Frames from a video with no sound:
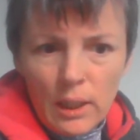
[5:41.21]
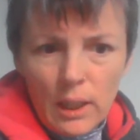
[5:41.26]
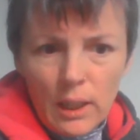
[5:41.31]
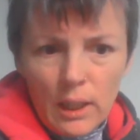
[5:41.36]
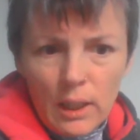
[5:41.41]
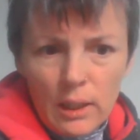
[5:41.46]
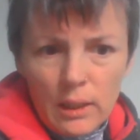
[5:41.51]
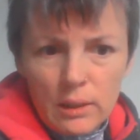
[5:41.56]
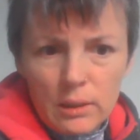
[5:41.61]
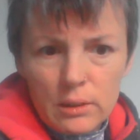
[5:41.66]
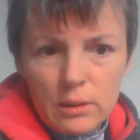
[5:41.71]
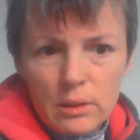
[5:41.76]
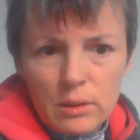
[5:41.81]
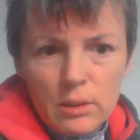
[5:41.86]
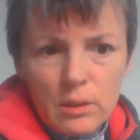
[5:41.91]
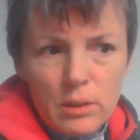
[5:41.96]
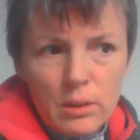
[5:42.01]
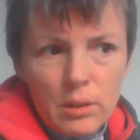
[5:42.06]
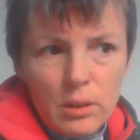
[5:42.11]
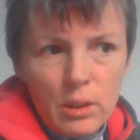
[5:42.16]
and
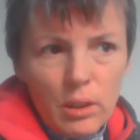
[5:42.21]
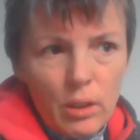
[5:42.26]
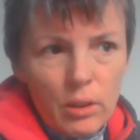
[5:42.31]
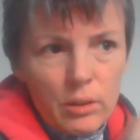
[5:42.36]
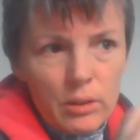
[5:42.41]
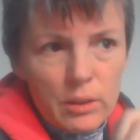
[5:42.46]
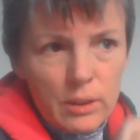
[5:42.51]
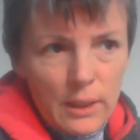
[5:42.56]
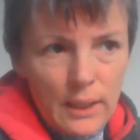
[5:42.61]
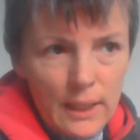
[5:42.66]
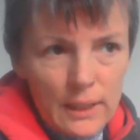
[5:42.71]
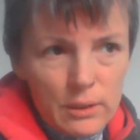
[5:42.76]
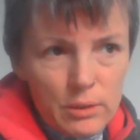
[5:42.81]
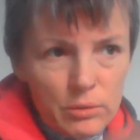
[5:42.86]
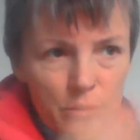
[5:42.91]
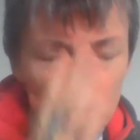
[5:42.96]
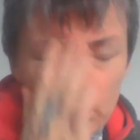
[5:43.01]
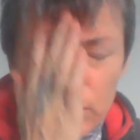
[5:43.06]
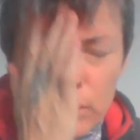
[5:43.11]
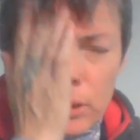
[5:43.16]
on your last
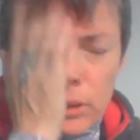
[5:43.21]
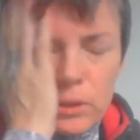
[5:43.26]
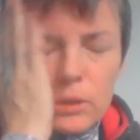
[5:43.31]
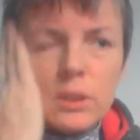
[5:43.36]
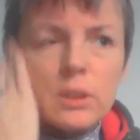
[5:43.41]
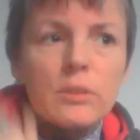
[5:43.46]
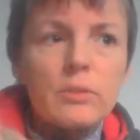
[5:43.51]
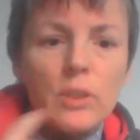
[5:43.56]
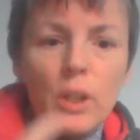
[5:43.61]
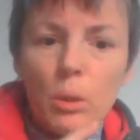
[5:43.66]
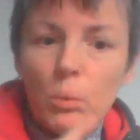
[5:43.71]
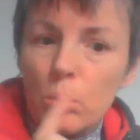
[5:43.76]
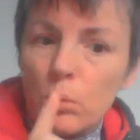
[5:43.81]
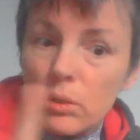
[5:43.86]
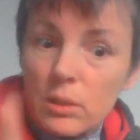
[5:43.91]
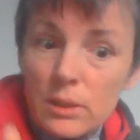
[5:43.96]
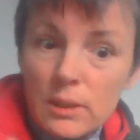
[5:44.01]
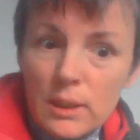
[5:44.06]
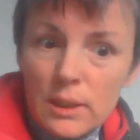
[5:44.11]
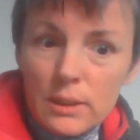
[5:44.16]
row you've got one
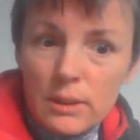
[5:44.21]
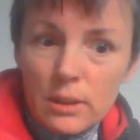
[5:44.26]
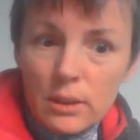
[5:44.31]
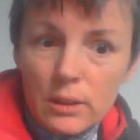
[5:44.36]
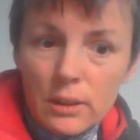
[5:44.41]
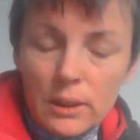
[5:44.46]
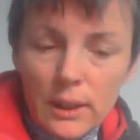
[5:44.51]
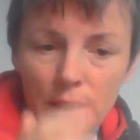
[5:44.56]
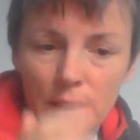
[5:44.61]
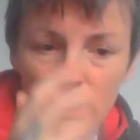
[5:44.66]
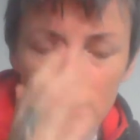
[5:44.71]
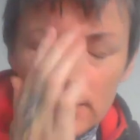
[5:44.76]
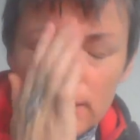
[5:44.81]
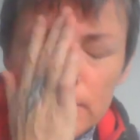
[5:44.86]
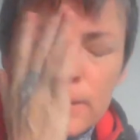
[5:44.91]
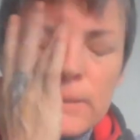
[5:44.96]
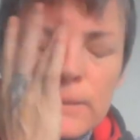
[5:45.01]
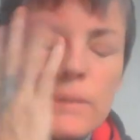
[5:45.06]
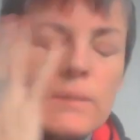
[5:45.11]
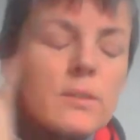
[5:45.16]
stitch on your needle,
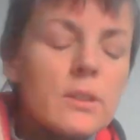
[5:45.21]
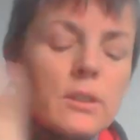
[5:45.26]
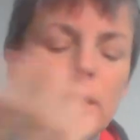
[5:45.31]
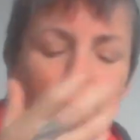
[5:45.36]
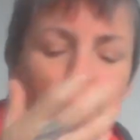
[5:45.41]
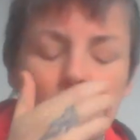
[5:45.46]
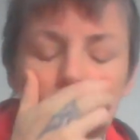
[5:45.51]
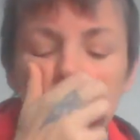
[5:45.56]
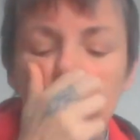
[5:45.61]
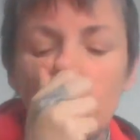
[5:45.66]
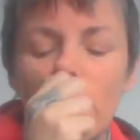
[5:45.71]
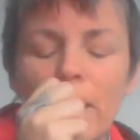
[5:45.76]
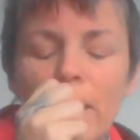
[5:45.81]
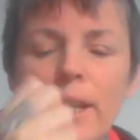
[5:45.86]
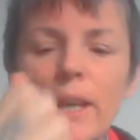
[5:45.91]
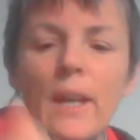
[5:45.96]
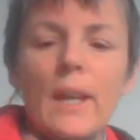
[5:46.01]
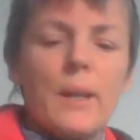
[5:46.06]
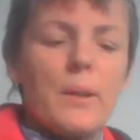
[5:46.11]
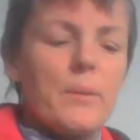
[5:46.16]
sorry I've got
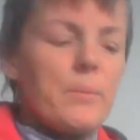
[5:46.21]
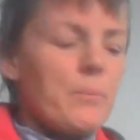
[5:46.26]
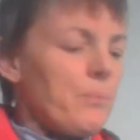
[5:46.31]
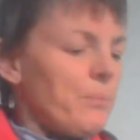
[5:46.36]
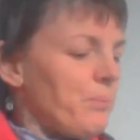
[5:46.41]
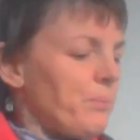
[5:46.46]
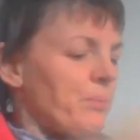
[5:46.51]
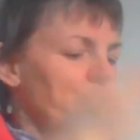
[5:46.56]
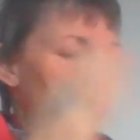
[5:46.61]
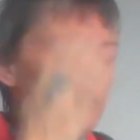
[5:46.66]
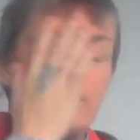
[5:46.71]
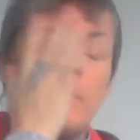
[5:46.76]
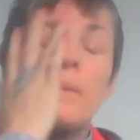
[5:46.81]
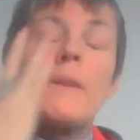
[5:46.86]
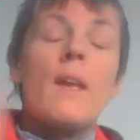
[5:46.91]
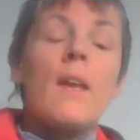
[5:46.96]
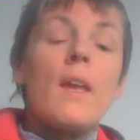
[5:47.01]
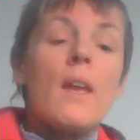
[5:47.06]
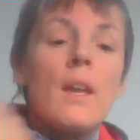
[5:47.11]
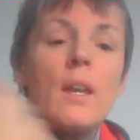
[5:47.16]
hair,
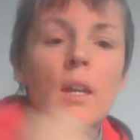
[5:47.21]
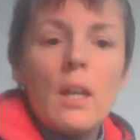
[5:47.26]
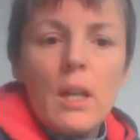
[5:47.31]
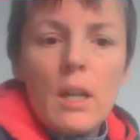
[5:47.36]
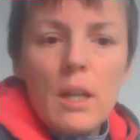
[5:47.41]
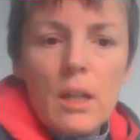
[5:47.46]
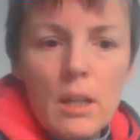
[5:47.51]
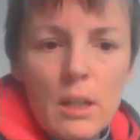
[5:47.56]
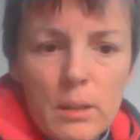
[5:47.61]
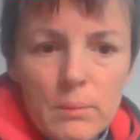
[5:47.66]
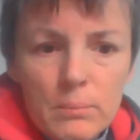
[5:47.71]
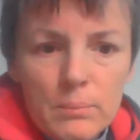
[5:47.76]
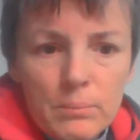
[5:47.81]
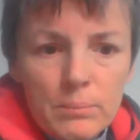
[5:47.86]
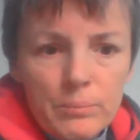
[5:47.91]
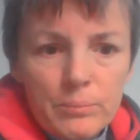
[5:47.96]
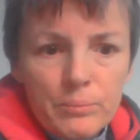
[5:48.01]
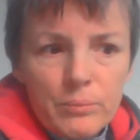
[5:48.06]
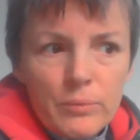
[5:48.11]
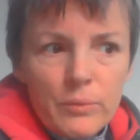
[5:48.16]

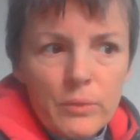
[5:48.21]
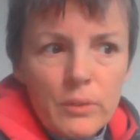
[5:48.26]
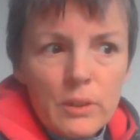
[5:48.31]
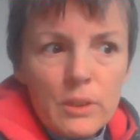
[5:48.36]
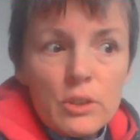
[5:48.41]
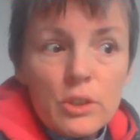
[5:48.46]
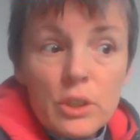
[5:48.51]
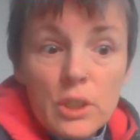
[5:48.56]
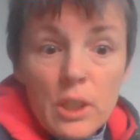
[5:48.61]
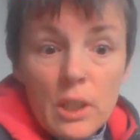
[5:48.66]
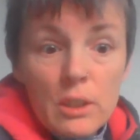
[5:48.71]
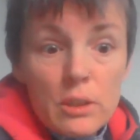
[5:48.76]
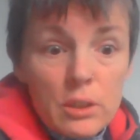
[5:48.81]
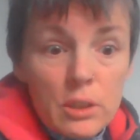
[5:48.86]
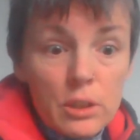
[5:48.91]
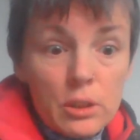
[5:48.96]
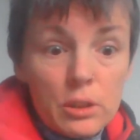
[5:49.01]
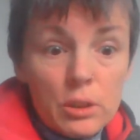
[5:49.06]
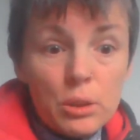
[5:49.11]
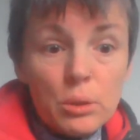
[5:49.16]
change to
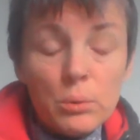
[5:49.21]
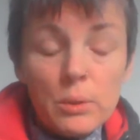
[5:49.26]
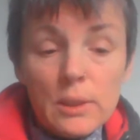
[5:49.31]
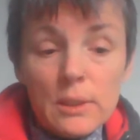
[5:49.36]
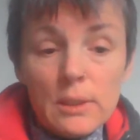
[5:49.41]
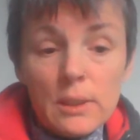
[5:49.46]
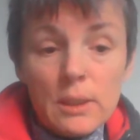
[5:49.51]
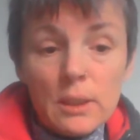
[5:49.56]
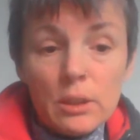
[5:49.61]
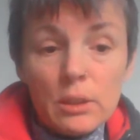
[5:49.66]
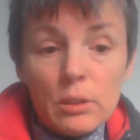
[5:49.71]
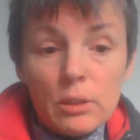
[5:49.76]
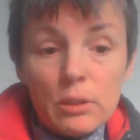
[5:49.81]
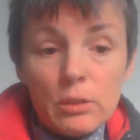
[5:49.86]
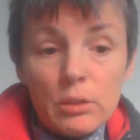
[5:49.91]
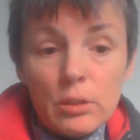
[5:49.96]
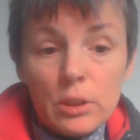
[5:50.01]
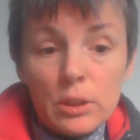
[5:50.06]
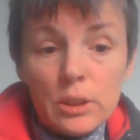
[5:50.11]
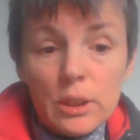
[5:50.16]
your Tunisian
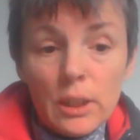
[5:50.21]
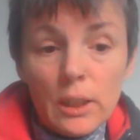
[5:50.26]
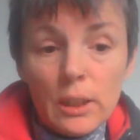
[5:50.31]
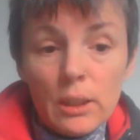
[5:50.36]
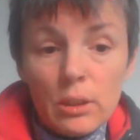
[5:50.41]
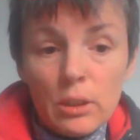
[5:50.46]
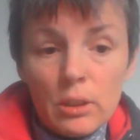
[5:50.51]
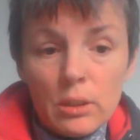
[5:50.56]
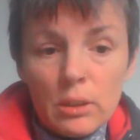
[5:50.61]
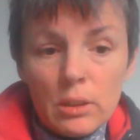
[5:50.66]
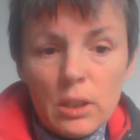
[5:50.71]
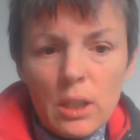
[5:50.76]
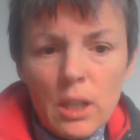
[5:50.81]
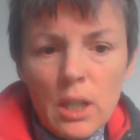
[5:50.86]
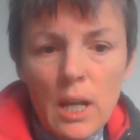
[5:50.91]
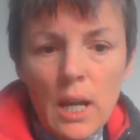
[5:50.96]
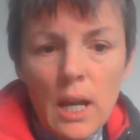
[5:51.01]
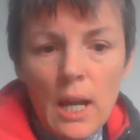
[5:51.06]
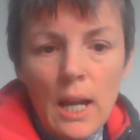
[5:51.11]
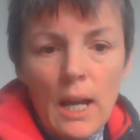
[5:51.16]
crochet hook,
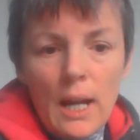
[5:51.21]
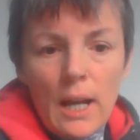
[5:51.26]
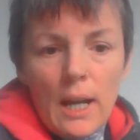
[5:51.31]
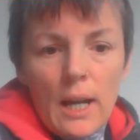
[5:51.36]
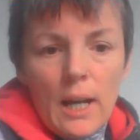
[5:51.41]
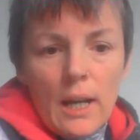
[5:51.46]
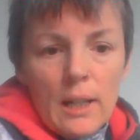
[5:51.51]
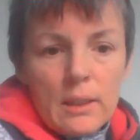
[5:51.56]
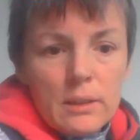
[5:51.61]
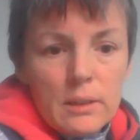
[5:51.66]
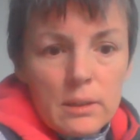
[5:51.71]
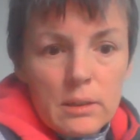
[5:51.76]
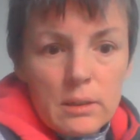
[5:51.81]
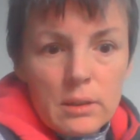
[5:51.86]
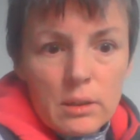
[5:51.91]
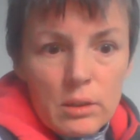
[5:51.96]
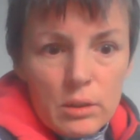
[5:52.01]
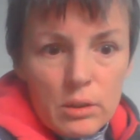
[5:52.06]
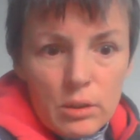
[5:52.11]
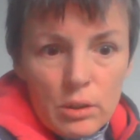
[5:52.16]
and
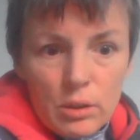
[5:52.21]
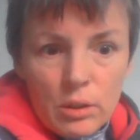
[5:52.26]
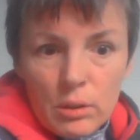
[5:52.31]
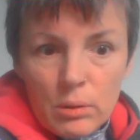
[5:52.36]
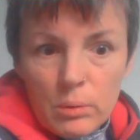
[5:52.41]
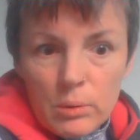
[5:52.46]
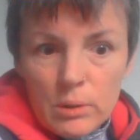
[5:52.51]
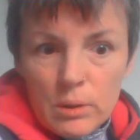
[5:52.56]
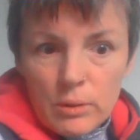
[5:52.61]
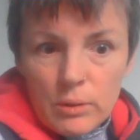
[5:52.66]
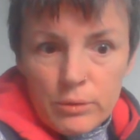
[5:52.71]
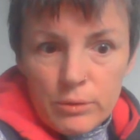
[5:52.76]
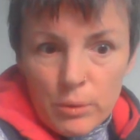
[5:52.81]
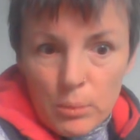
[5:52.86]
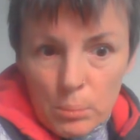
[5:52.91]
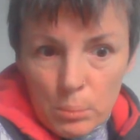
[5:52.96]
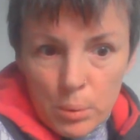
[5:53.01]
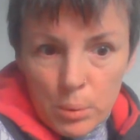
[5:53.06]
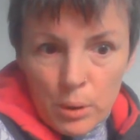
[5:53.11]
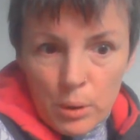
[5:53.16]
so you go into the
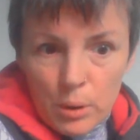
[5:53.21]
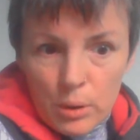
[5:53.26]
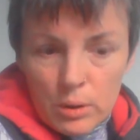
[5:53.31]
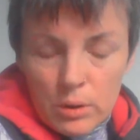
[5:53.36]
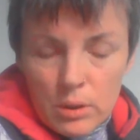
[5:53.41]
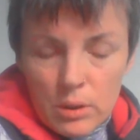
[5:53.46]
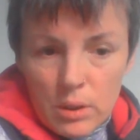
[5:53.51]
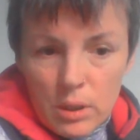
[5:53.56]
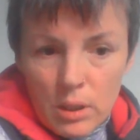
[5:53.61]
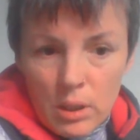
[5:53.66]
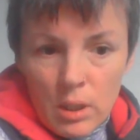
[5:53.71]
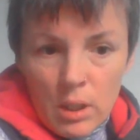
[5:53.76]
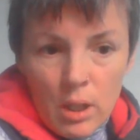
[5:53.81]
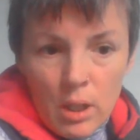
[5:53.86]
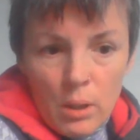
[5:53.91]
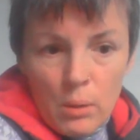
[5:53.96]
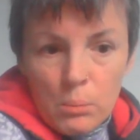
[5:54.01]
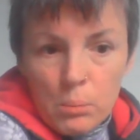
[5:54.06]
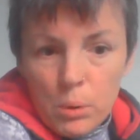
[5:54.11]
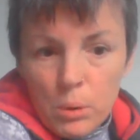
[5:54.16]
front post,
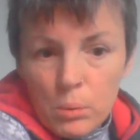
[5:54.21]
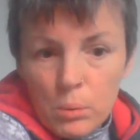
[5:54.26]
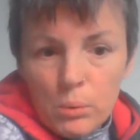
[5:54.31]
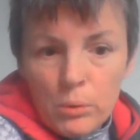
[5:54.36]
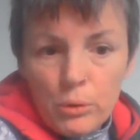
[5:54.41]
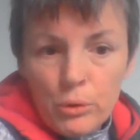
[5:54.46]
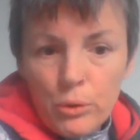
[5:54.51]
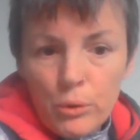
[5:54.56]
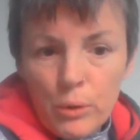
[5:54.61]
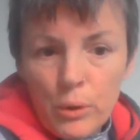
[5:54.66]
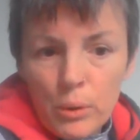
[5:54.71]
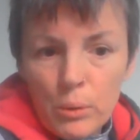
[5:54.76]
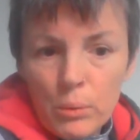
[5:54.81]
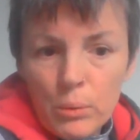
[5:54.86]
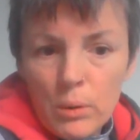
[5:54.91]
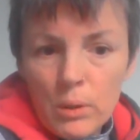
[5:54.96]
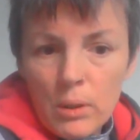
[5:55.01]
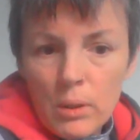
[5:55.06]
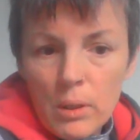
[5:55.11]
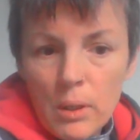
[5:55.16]
pull one through
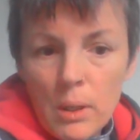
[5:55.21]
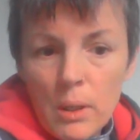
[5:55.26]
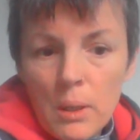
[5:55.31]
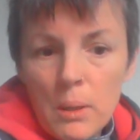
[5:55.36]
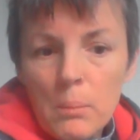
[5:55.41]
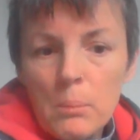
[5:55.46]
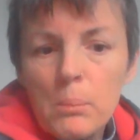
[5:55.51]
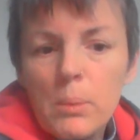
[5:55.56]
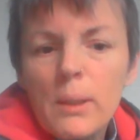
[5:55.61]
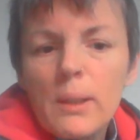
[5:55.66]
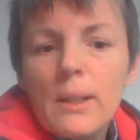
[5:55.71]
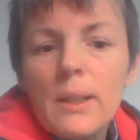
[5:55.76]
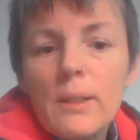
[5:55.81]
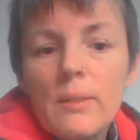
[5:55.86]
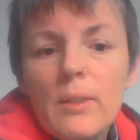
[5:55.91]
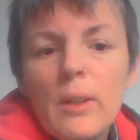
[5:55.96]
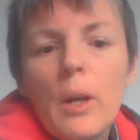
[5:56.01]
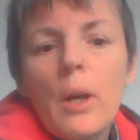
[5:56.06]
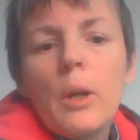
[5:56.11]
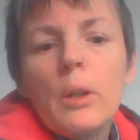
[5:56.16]
but leave
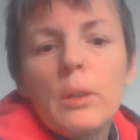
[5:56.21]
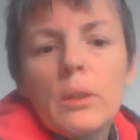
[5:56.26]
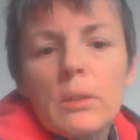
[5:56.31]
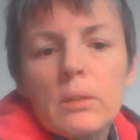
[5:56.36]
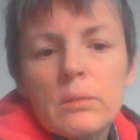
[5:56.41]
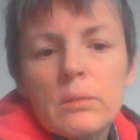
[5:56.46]
it on,